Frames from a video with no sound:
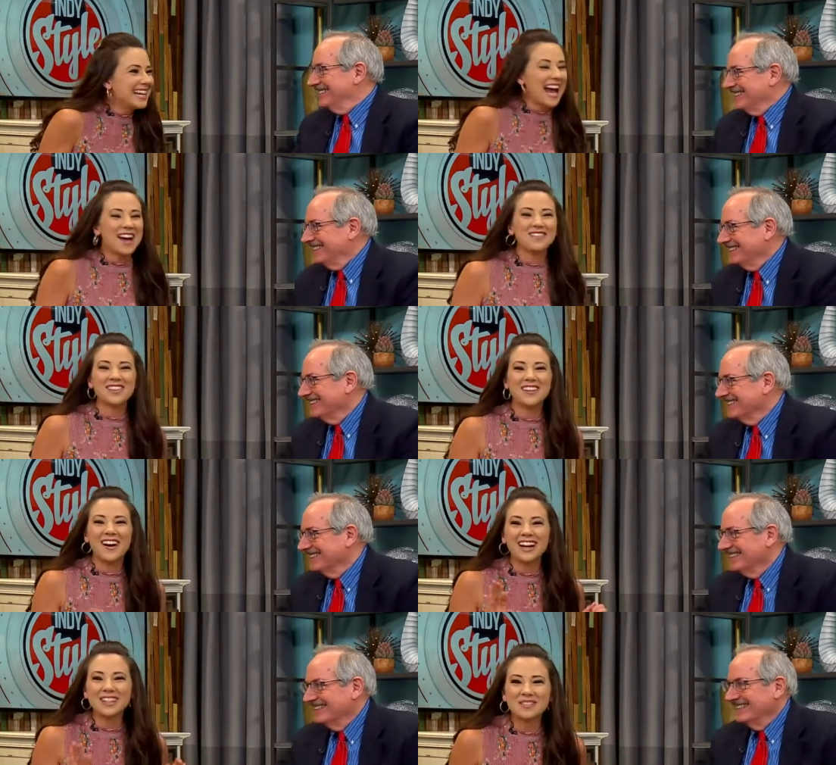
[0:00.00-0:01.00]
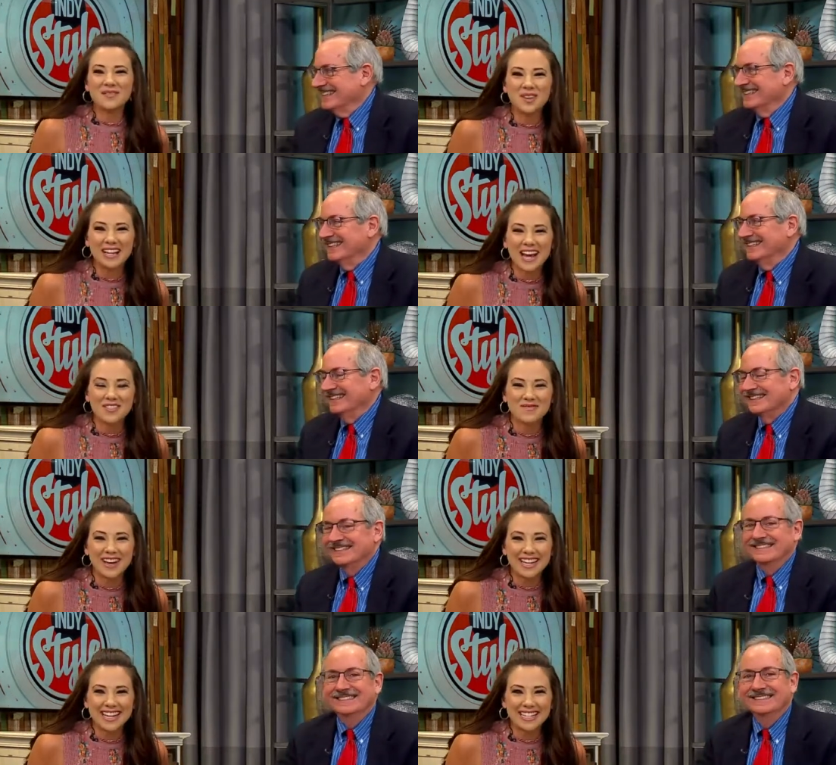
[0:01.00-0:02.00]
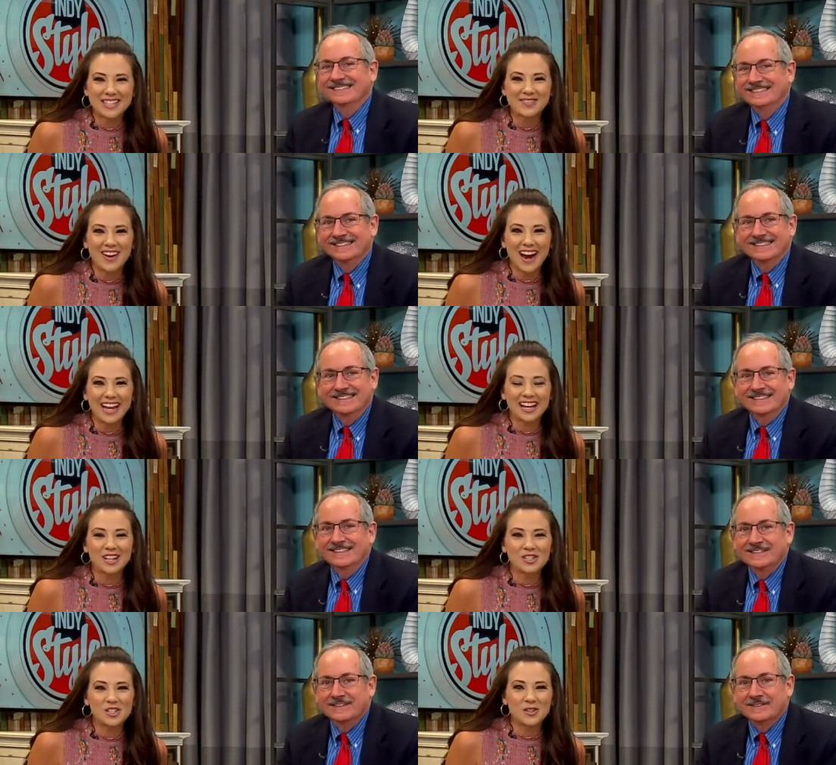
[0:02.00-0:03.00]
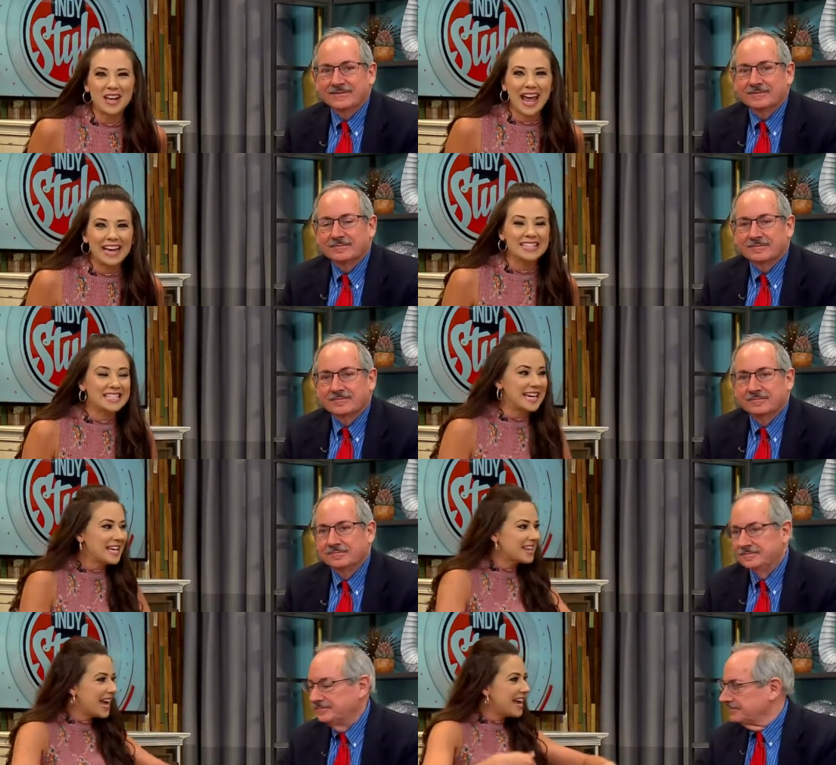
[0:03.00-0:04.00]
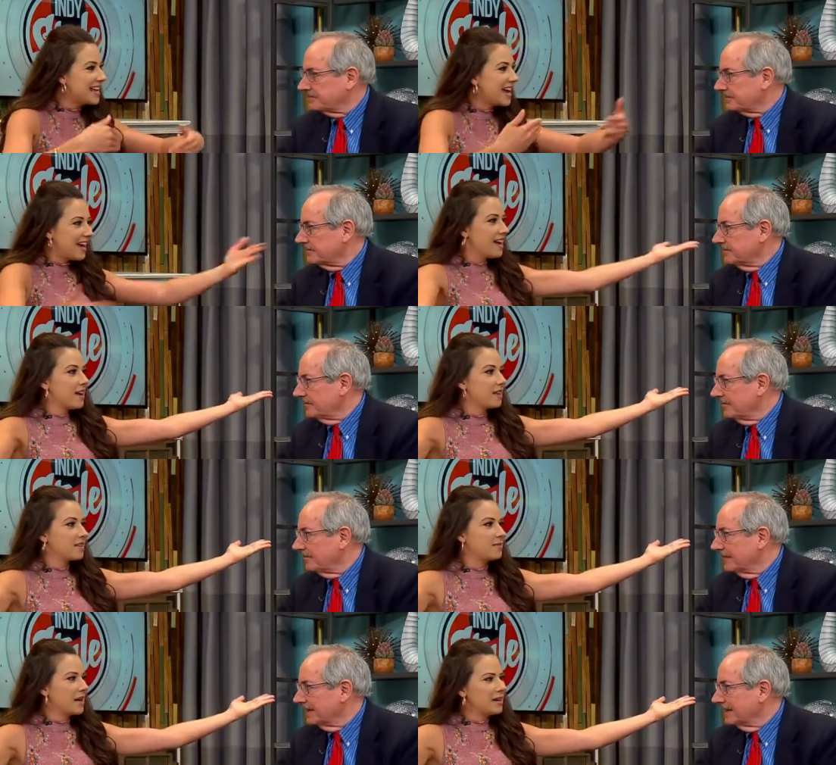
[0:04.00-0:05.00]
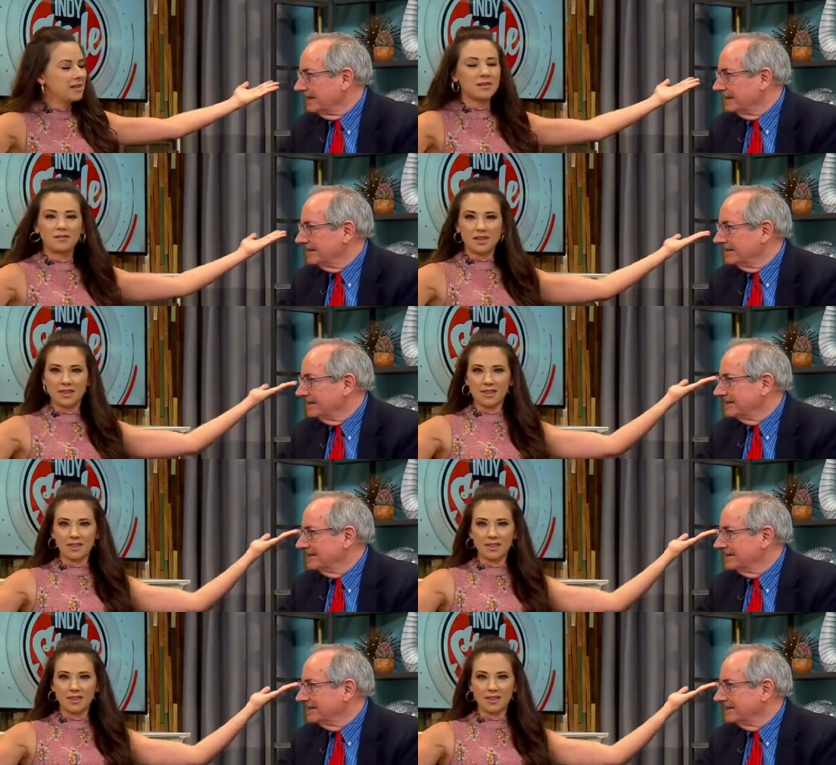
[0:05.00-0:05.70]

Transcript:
Speaker 1: to have you on. Good morning, everybody. It is Friday, June 18th, and the man, the myth,